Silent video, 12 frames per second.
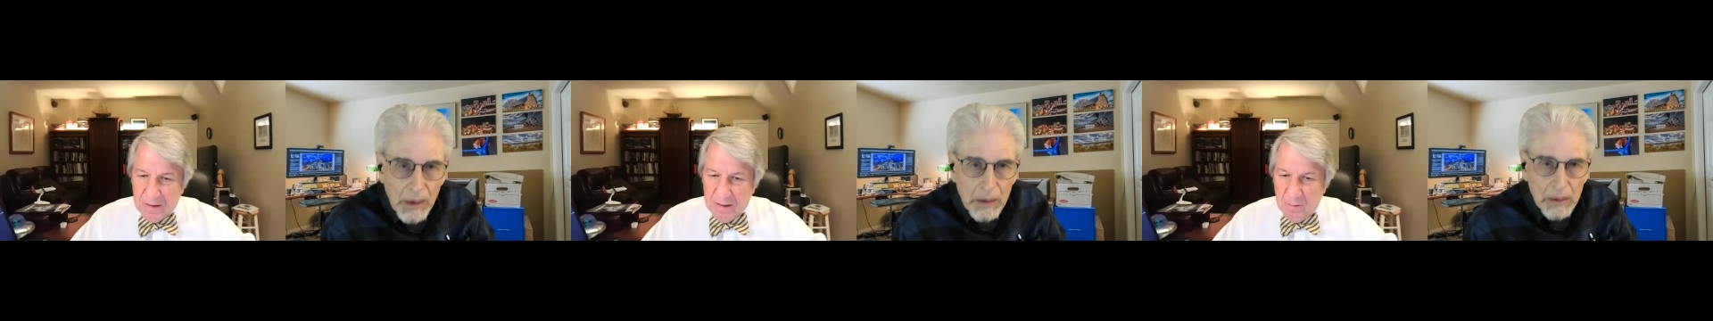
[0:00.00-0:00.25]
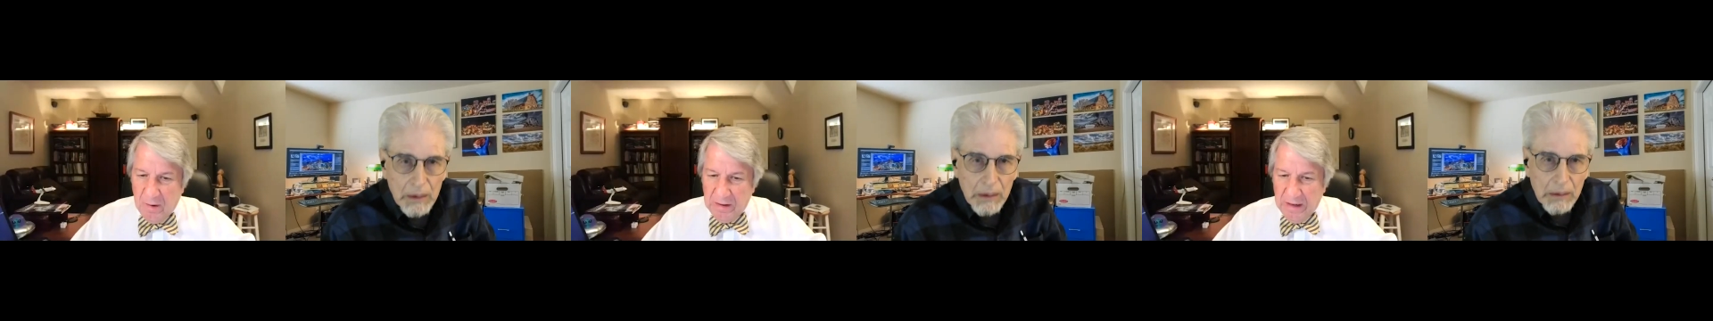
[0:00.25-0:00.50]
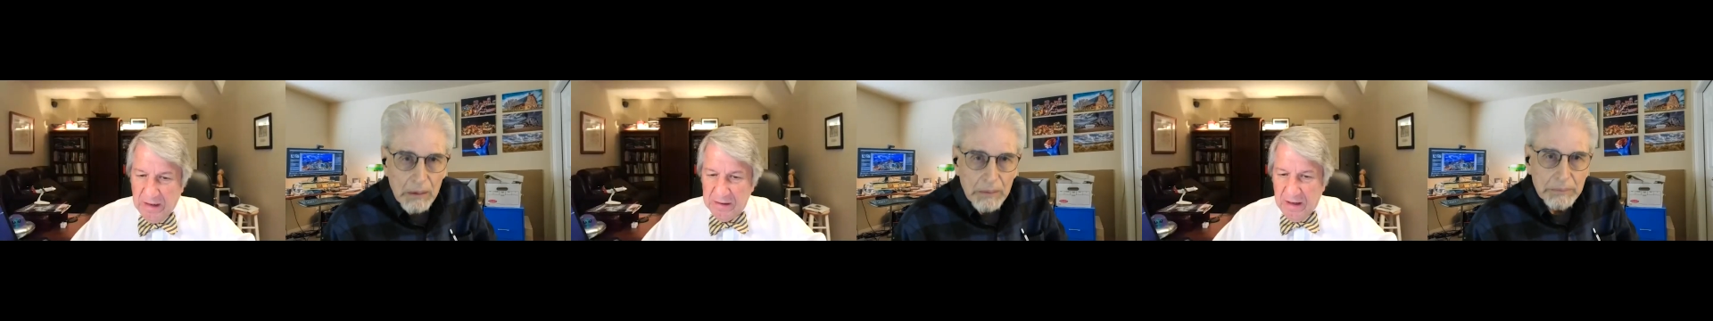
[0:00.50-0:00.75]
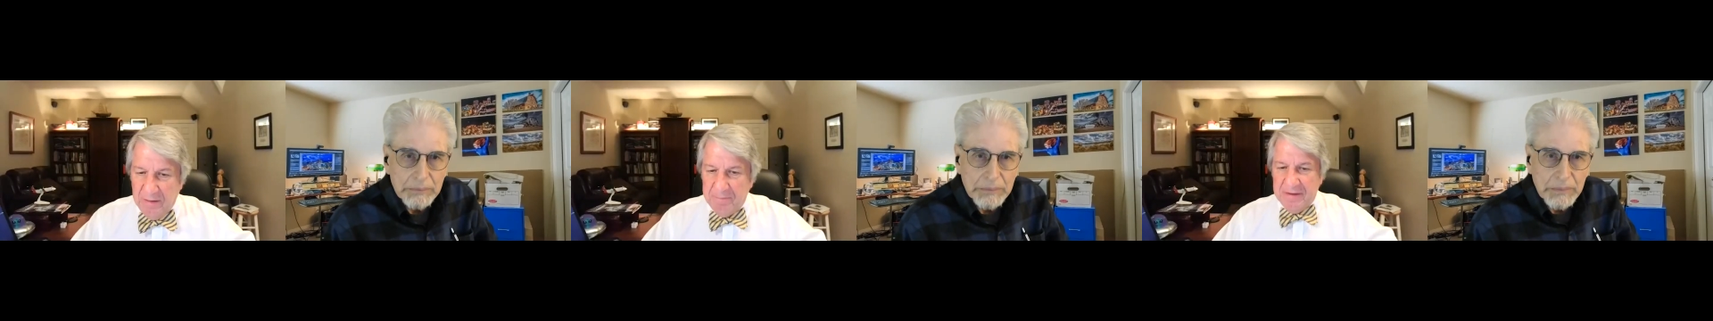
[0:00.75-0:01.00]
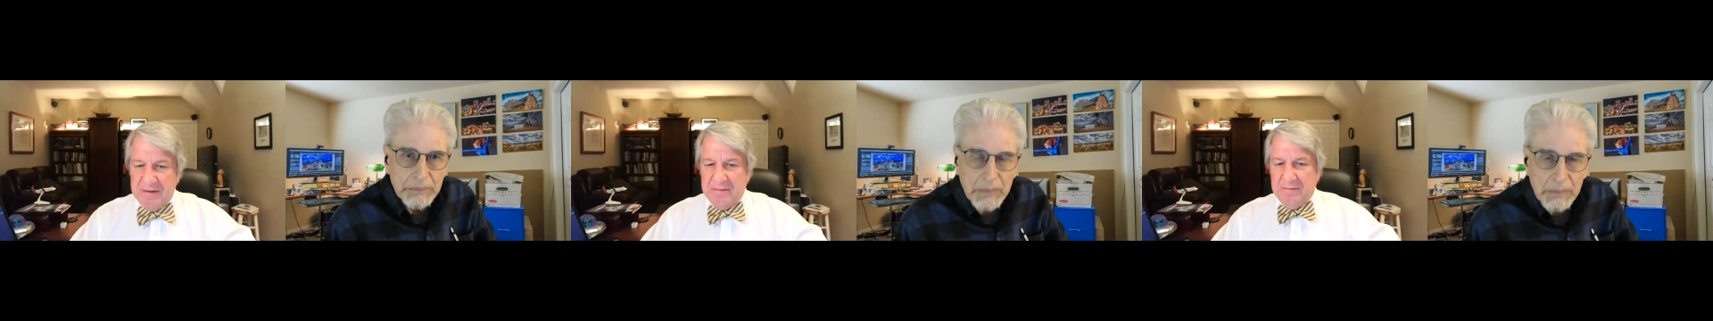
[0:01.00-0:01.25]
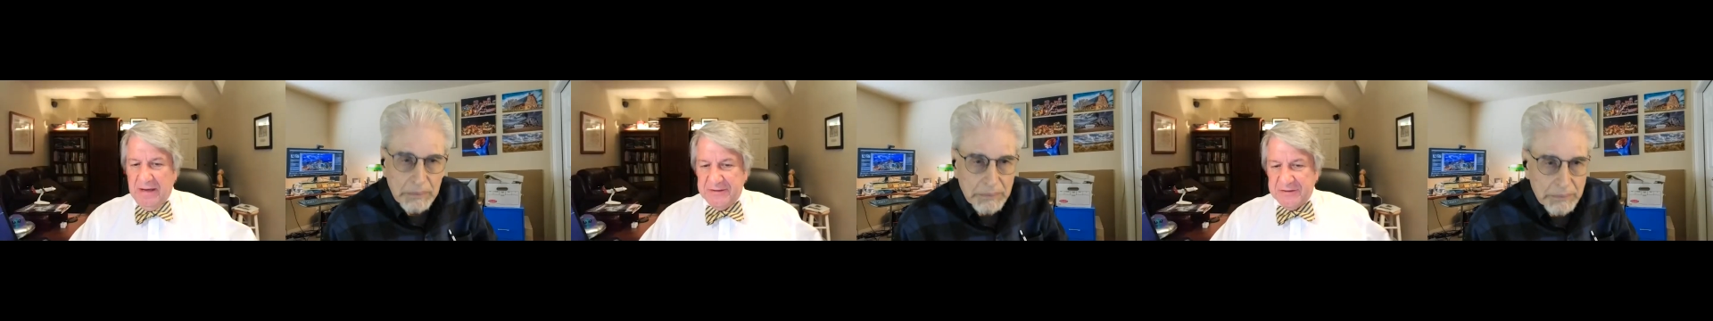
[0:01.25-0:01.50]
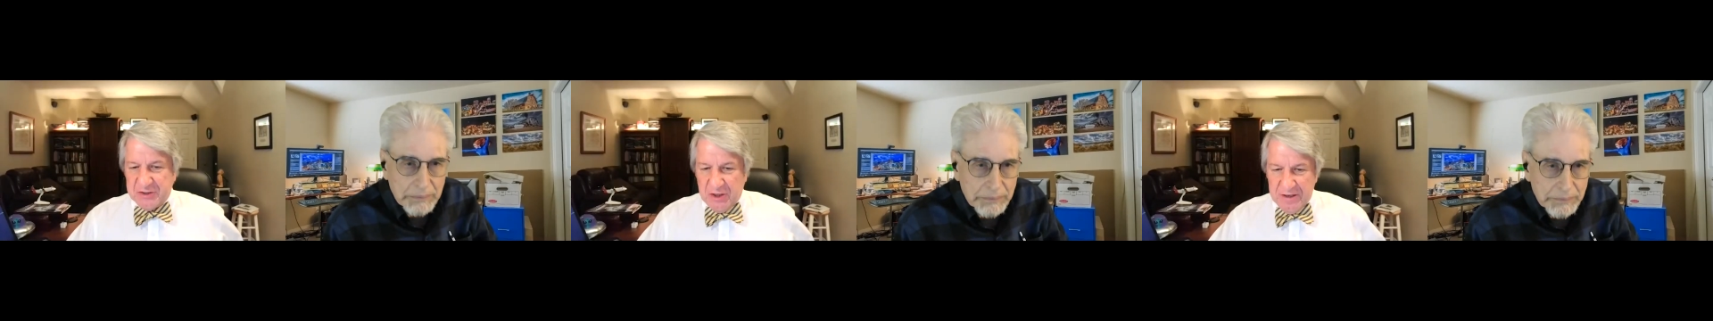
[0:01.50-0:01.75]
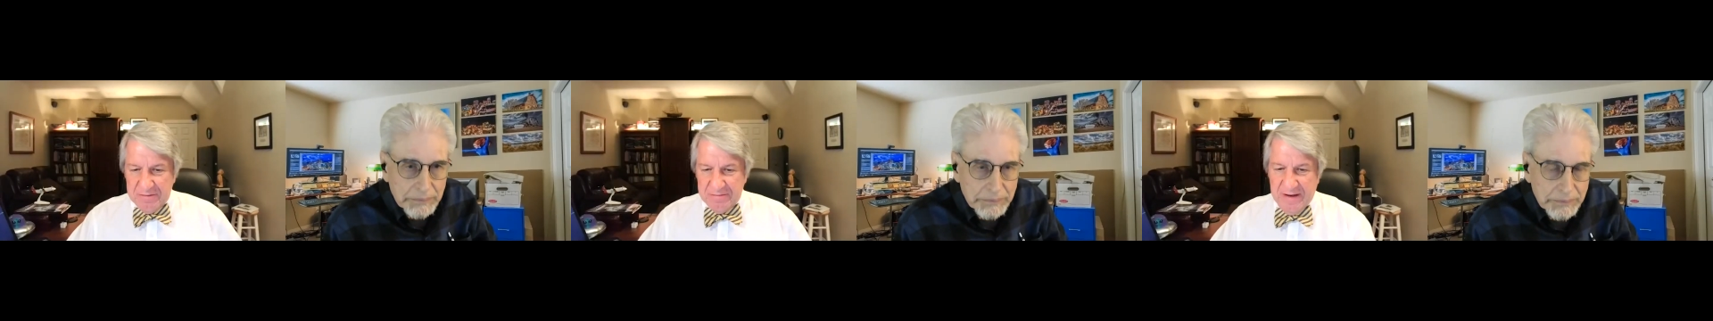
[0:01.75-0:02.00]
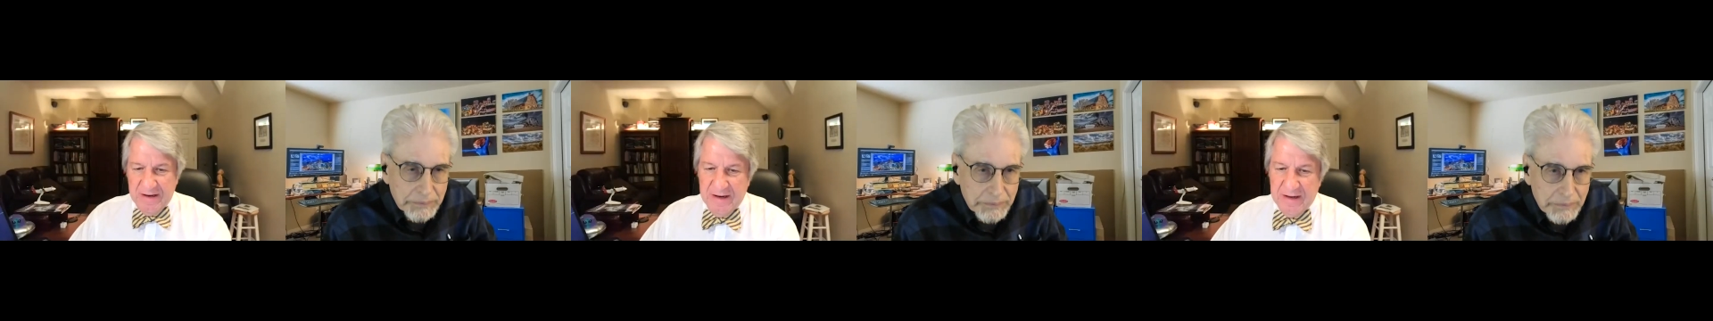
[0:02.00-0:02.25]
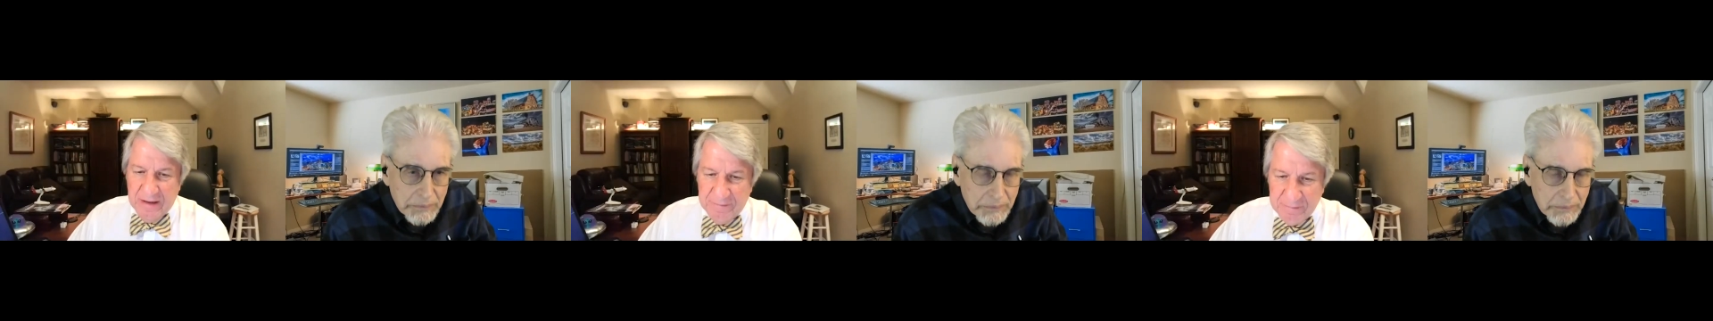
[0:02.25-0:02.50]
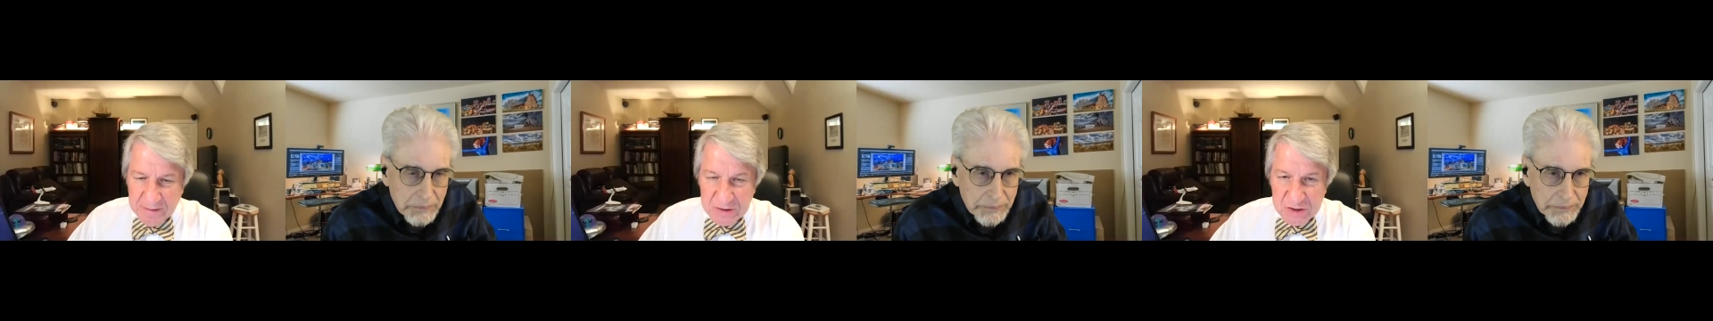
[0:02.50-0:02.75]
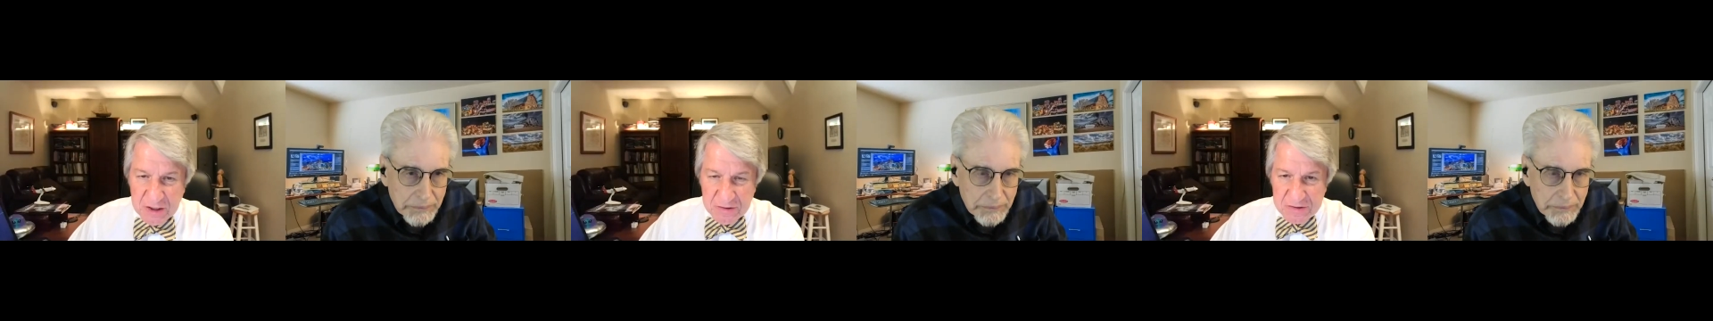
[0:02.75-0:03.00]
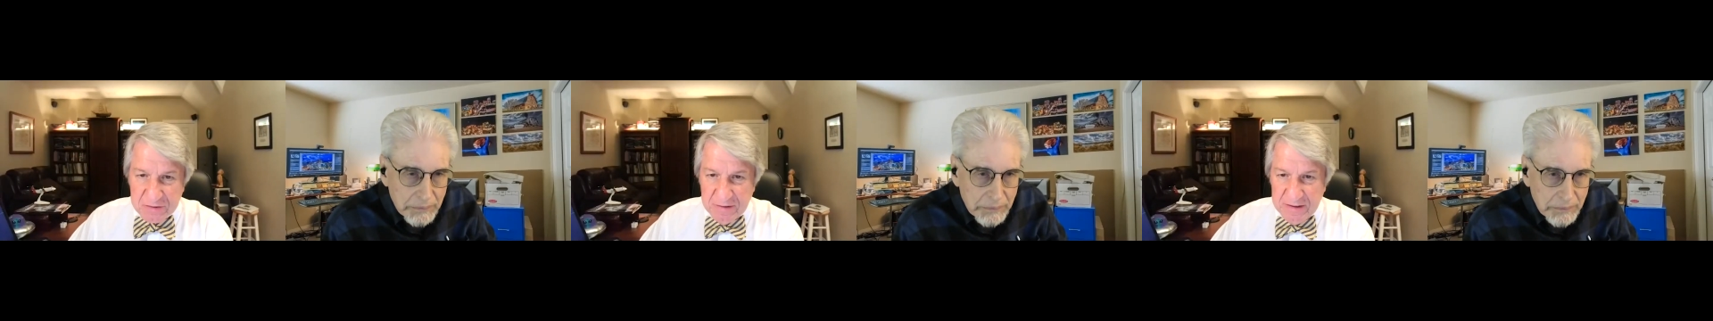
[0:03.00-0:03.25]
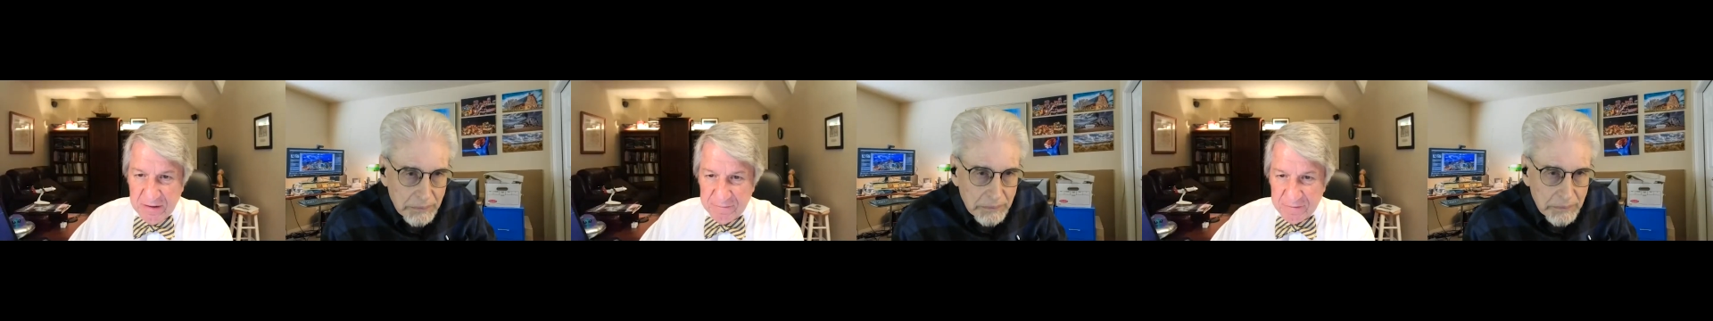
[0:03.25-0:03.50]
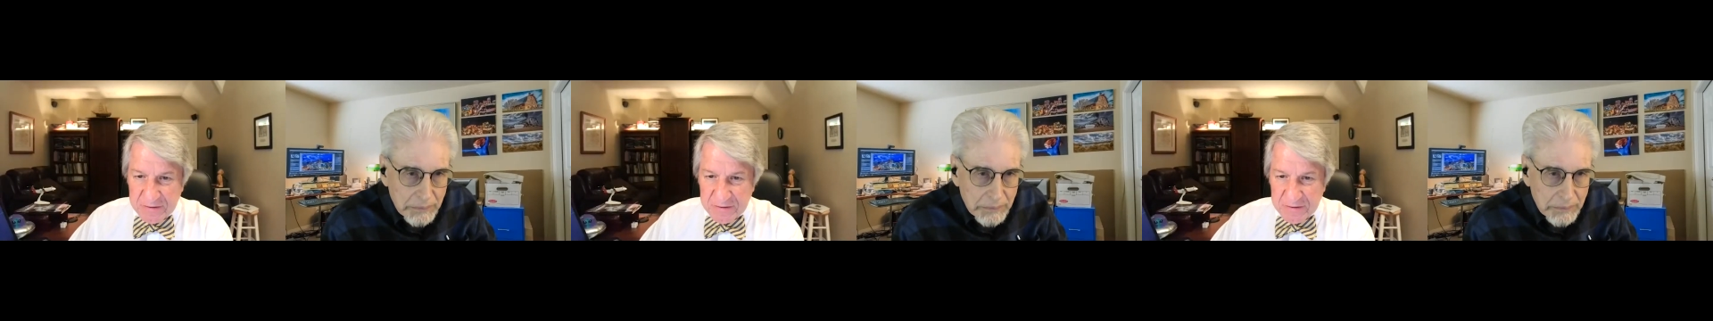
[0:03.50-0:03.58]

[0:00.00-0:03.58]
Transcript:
Speaker 1: Well, I'll, I'll be glad to start it. And I'm going to share screen here for a